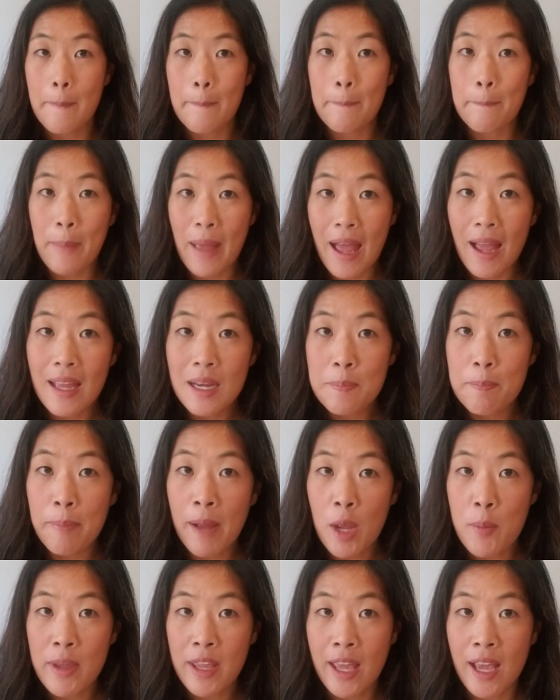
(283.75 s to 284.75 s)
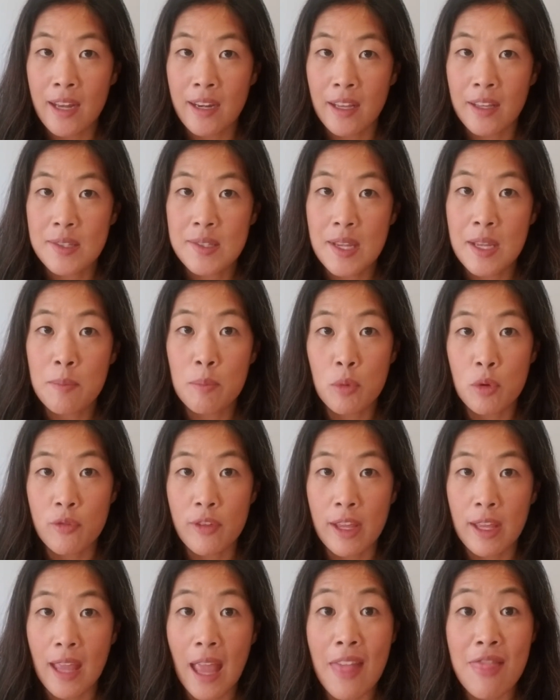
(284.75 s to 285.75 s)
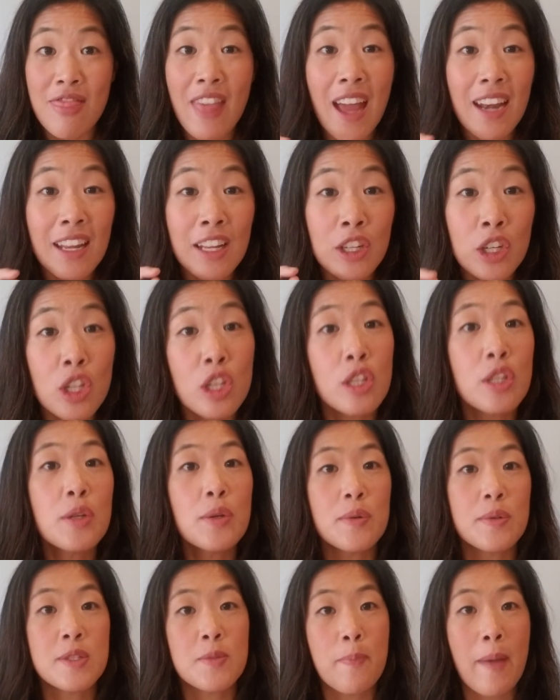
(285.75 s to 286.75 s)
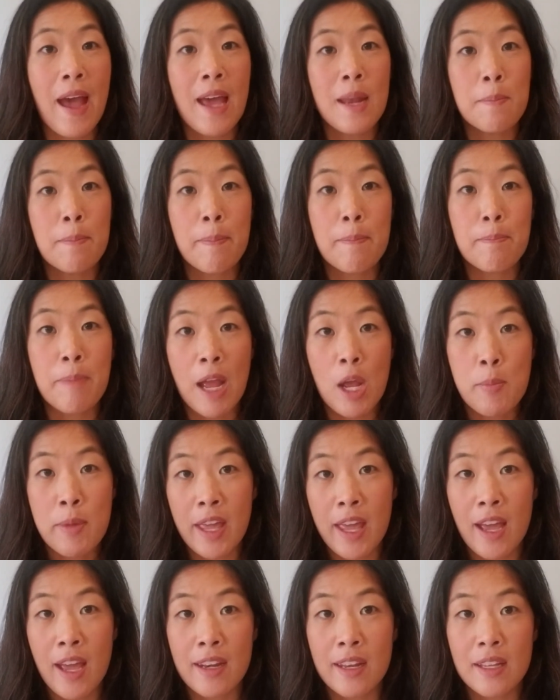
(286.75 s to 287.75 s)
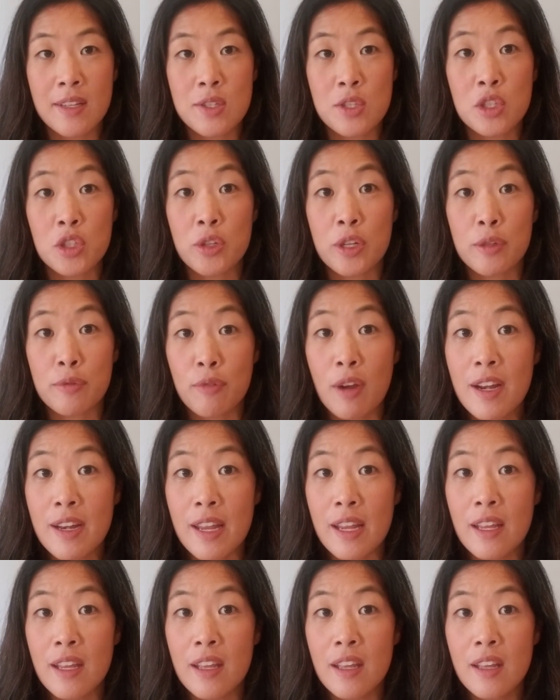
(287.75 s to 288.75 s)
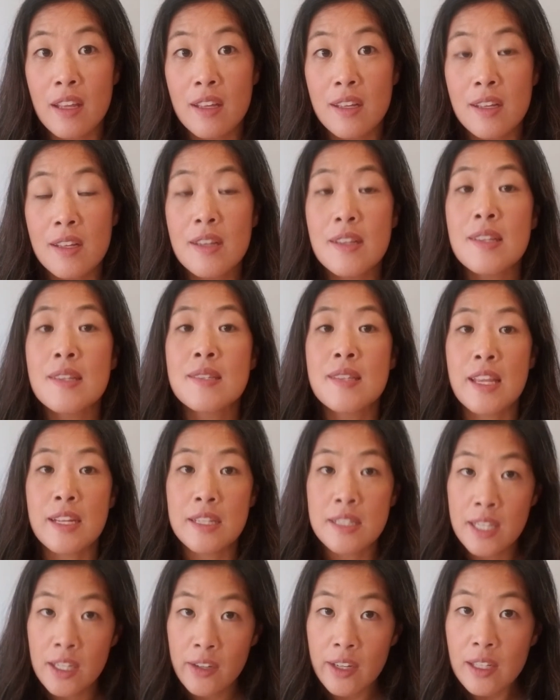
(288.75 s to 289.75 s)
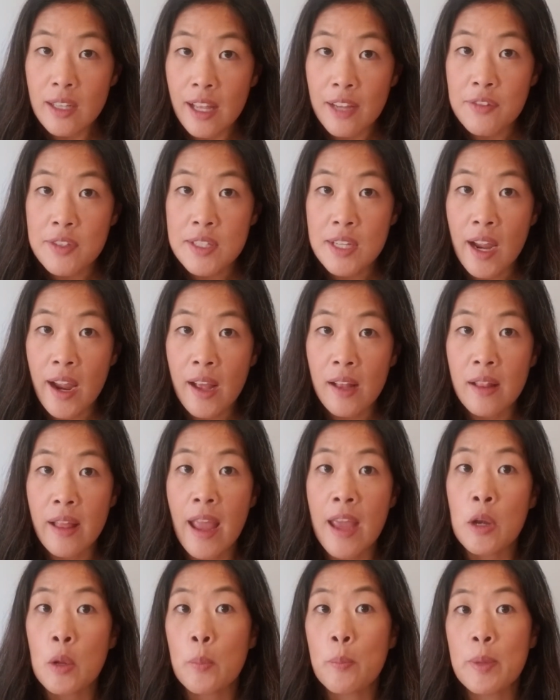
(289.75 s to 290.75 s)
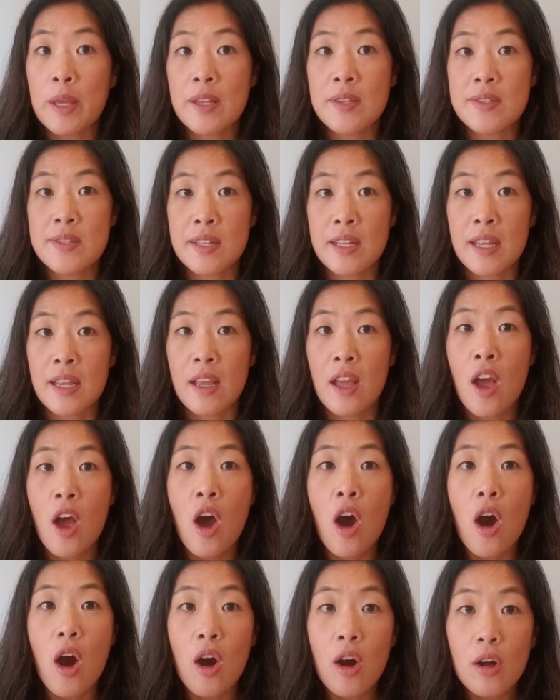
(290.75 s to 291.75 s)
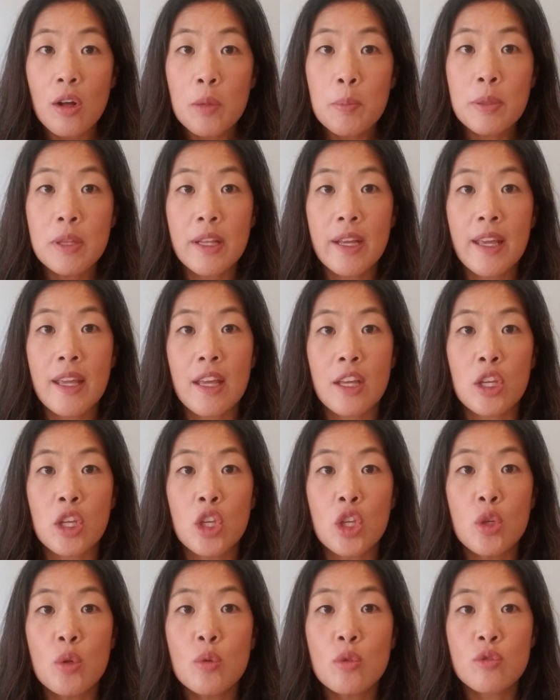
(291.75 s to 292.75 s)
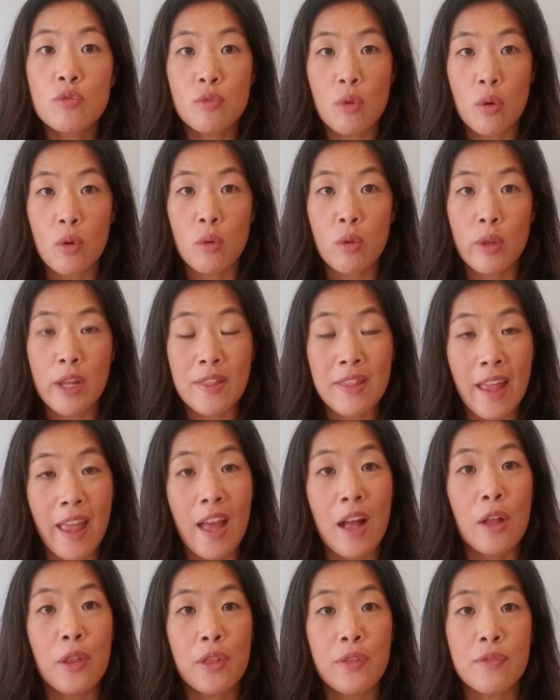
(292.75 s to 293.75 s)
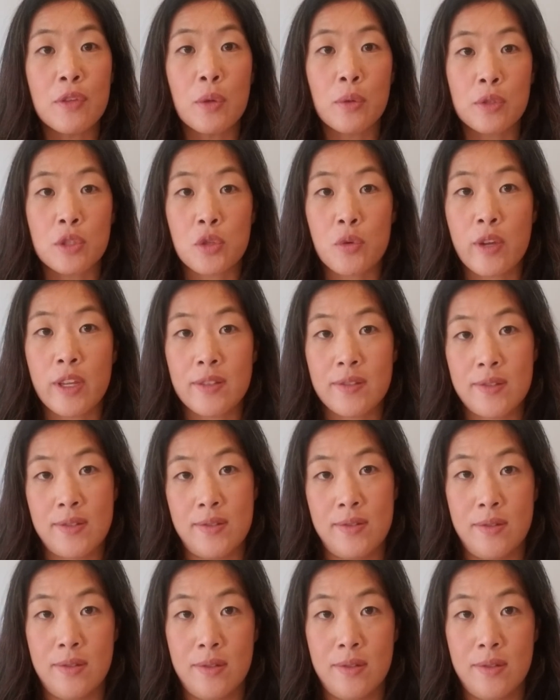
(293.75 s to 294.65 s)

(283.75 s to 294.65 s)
bad biomechanics in moving, and that includes bad biomechanics during running, sedentary lifestyle, and obesity, all play a huge role in the health of your joints.